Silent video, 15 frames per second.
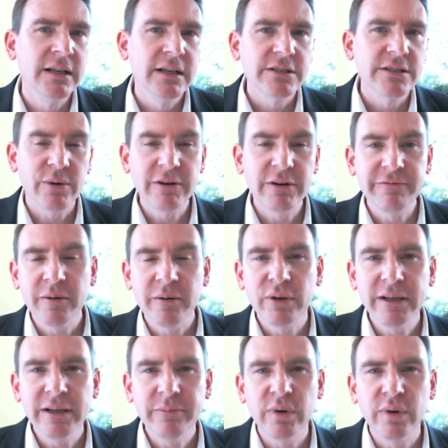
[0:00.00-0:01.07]
So in
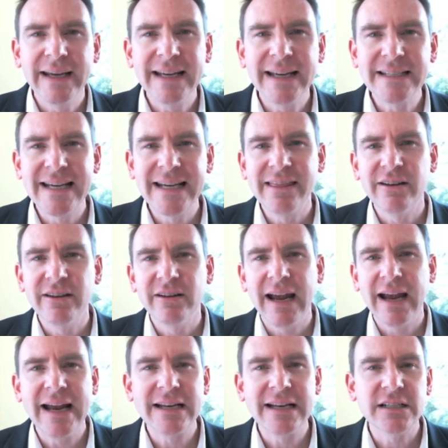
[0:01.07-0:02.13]
February, we get together
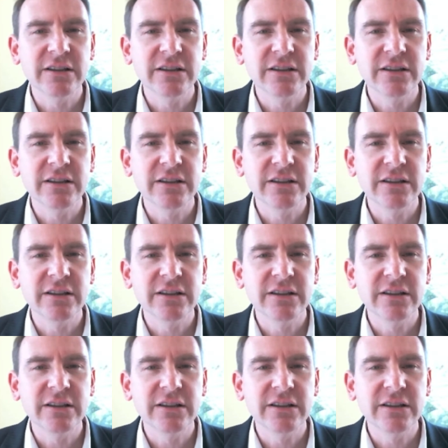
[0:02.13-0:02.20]
at